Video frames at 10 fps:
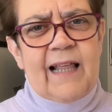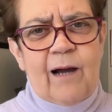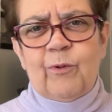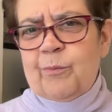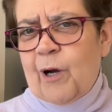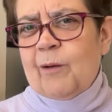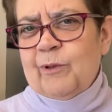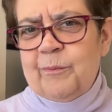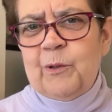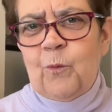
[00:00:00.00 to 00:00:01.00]
that would
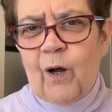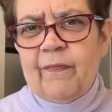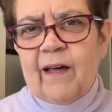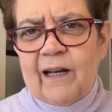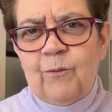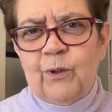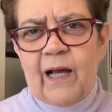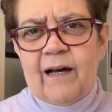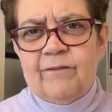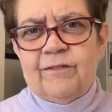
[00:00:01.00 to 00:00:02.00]
probably be one that I would
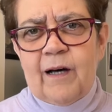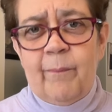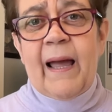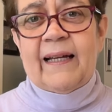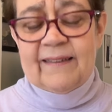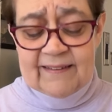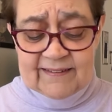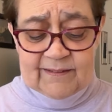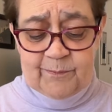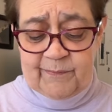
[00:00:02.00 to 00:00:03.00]
have abandoned,